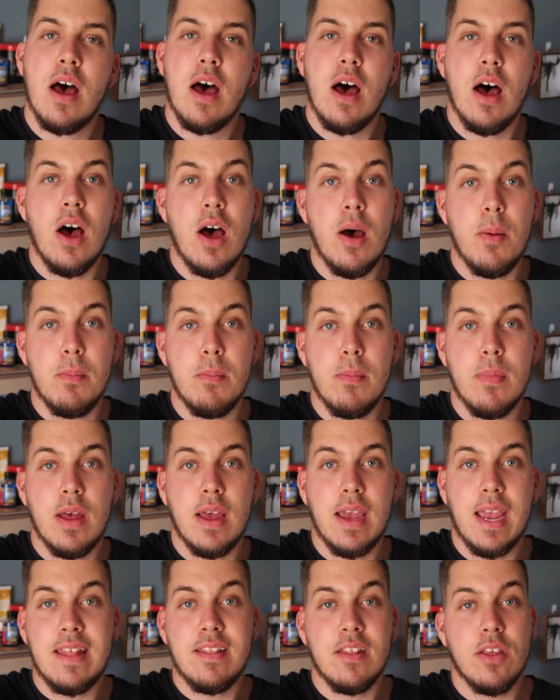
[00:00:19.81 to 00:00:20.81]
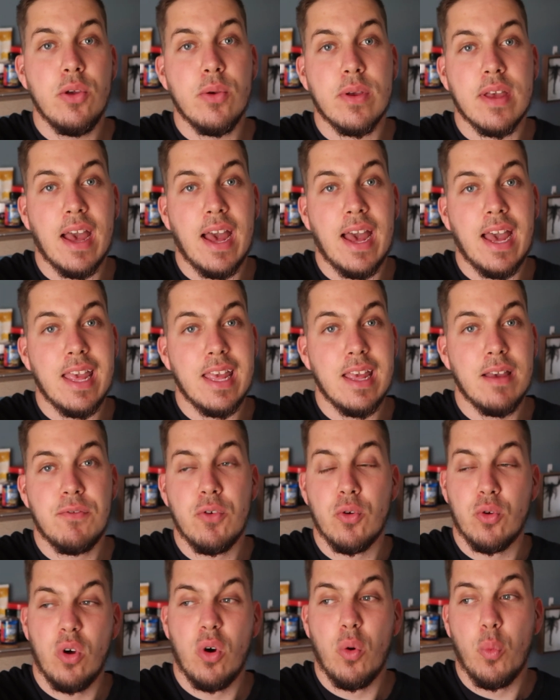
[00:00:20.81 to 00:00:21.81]
In the UK, if
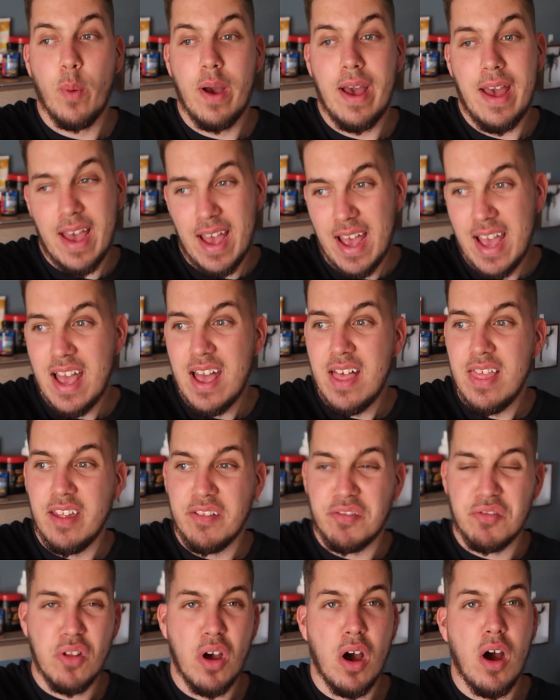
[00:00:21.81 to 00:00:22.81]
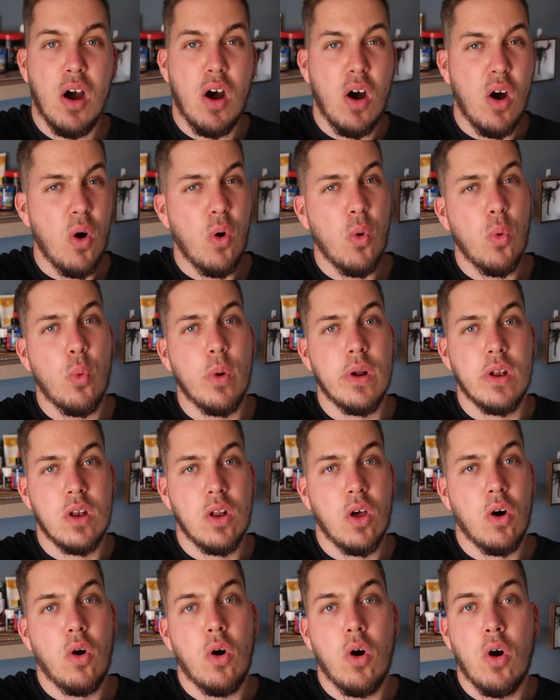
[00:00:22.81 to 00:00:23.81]
you're not aware, there's not a whole
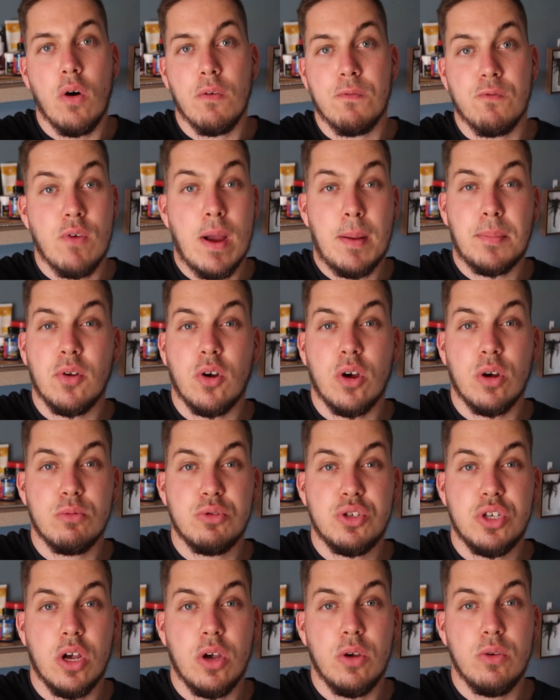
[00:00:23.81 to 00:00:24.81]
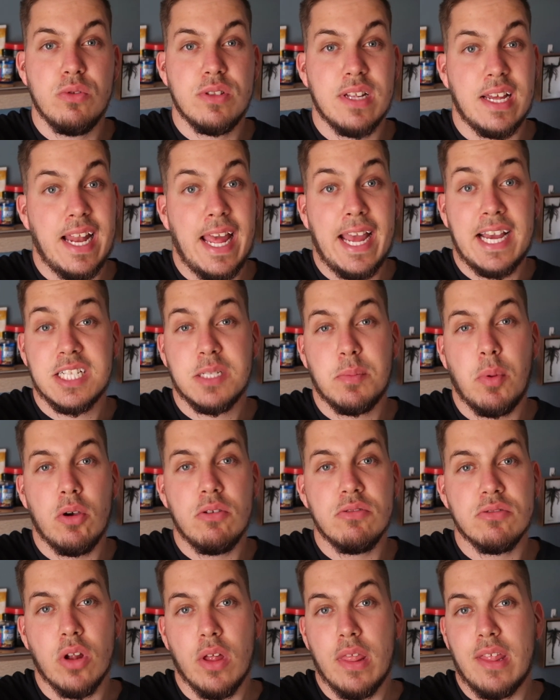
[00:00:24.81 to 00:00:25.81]
lot of reptile shows and
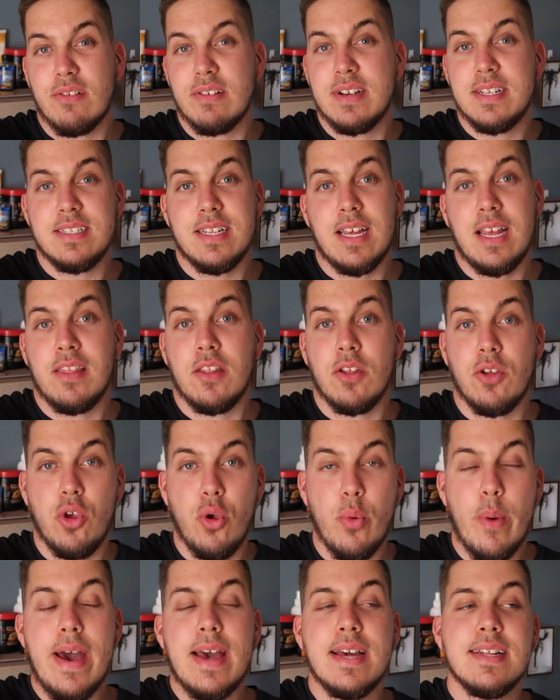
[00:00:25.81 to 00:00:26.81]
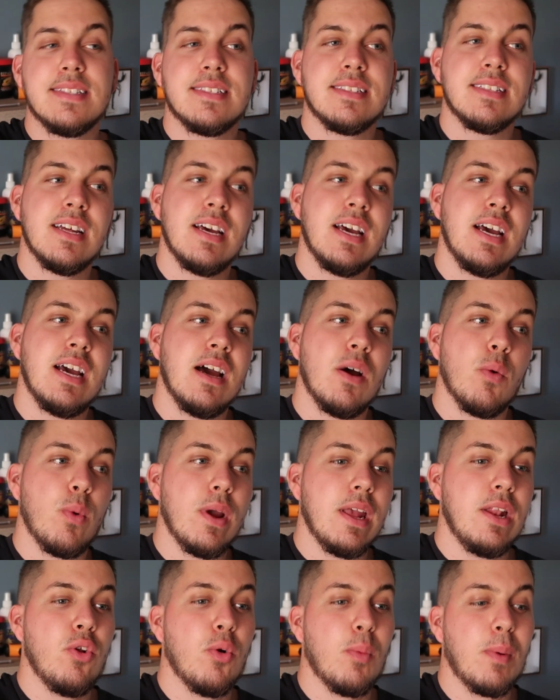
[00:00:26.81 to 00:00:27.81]
expos like there is in the US.
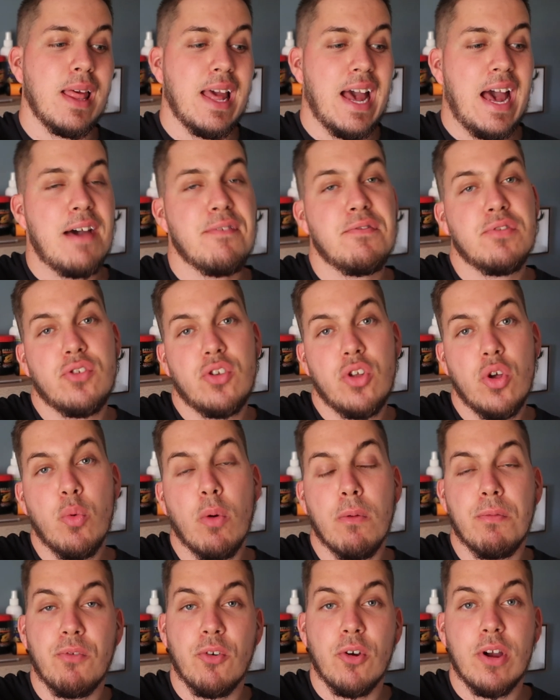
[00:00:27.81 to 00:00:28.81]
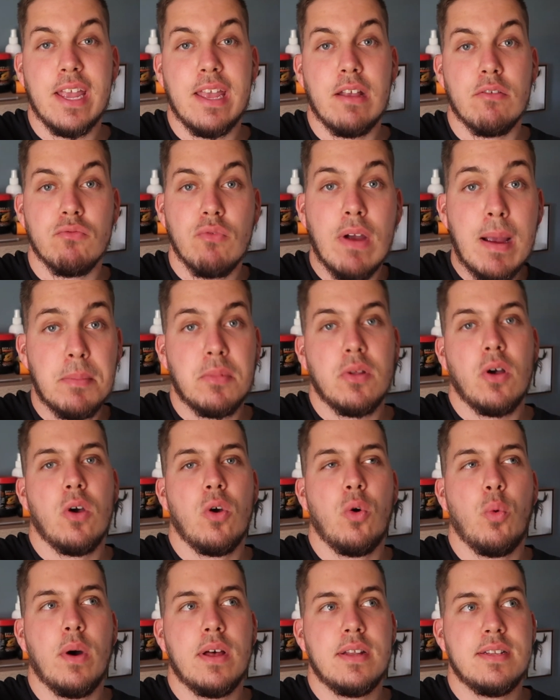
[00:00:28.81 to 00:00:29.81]
We normally have 2 or 3
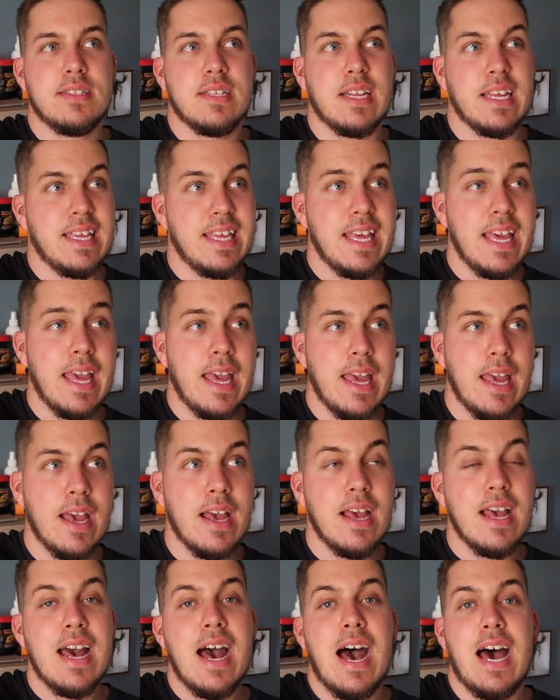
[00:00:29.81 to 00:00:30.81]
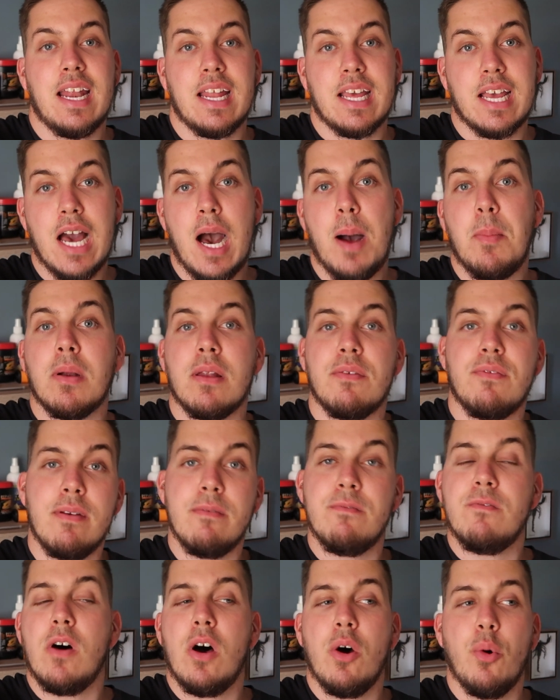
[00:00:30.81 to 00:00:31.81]
reptile ones a year and a couple of
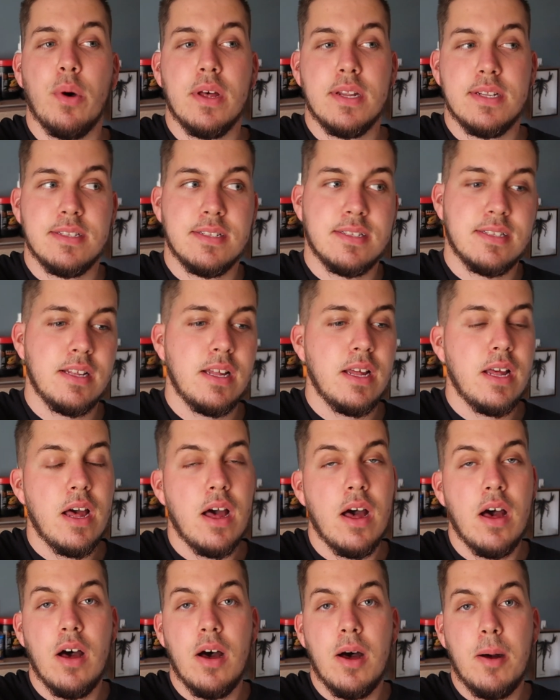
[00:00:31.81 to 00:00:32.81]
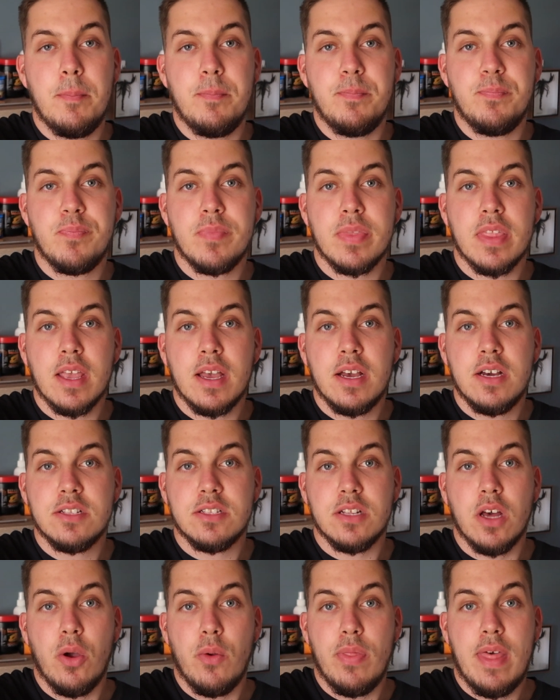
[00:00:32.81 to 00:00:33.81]
invert ones.
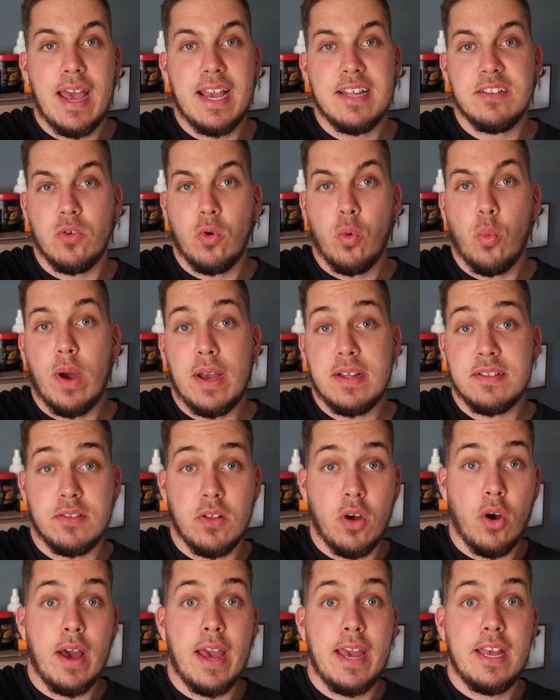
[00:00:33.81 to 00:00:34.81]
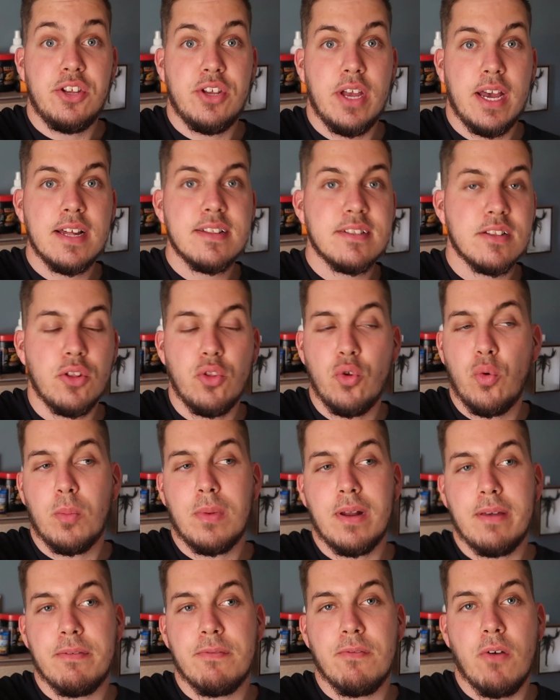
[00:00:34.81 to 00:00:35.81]
So that is always the IHS that
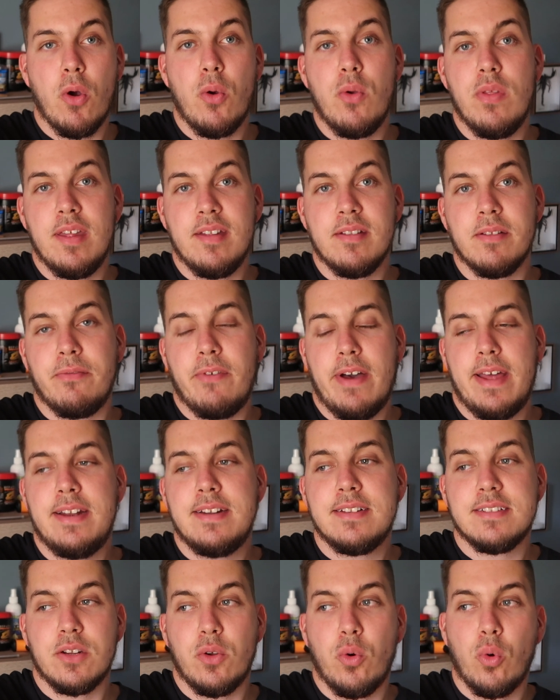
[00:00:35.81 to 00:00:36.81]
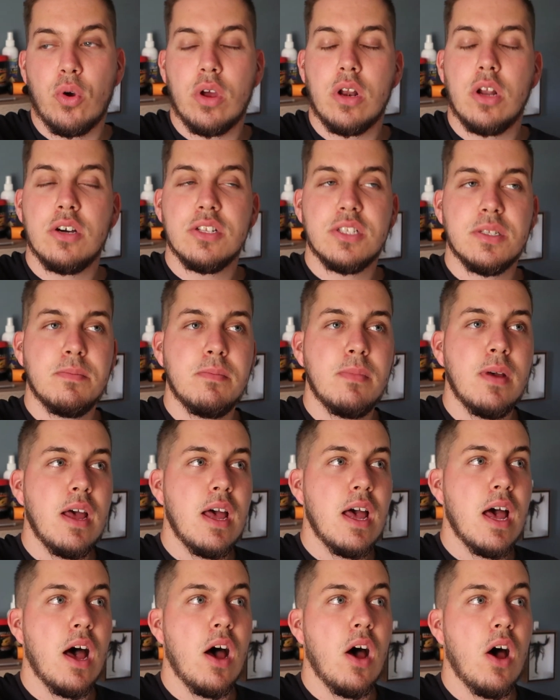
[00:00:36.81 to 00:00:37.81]
normally throw these events and organise them.
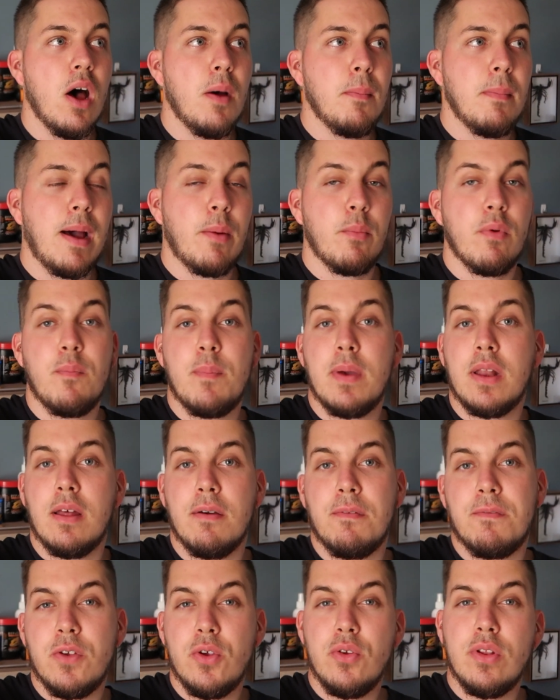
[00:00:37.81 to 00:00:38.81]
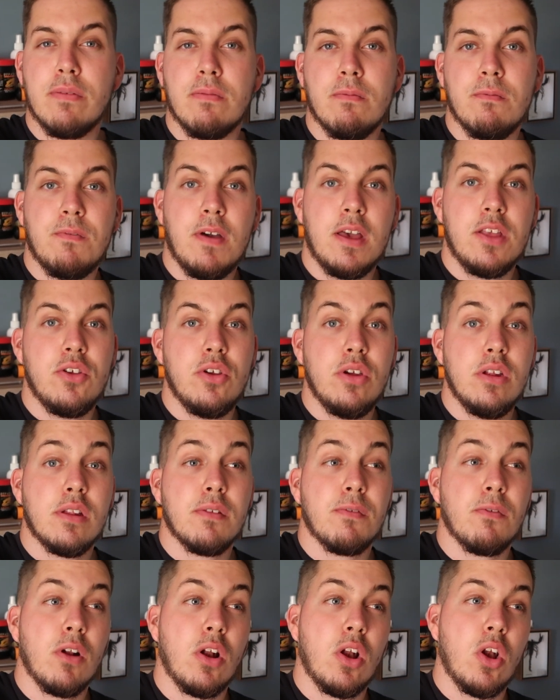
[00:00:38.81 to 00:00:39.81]
And we've been at a few different venues
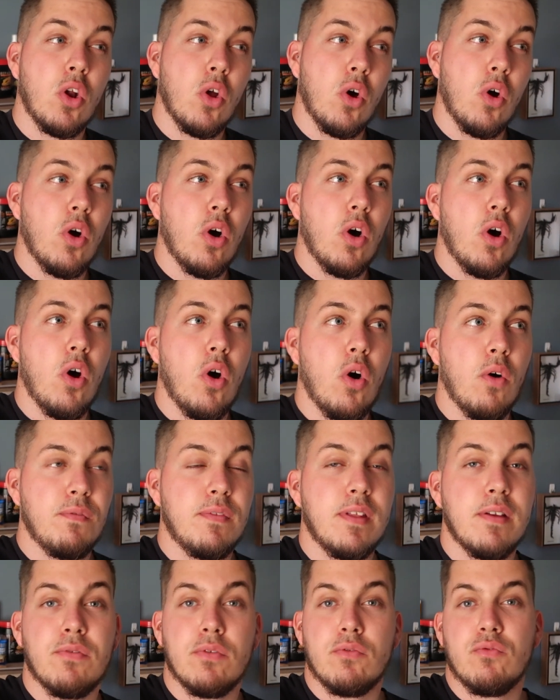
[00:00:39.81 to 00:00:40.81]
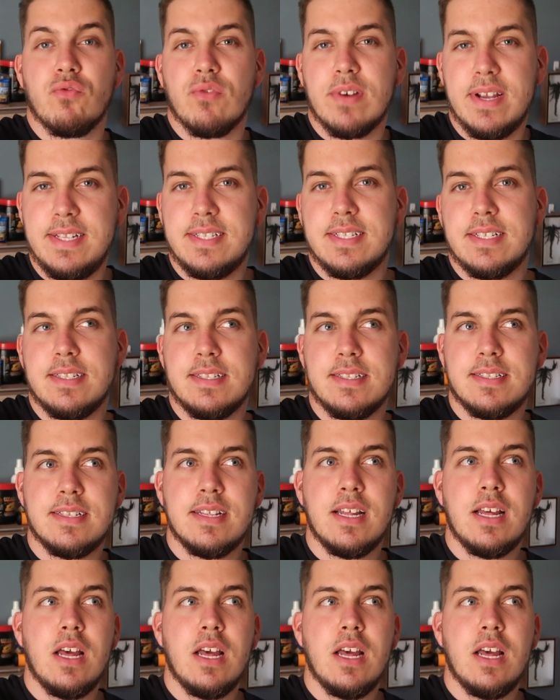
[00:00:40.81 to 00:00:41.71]
for a lot of different reasons.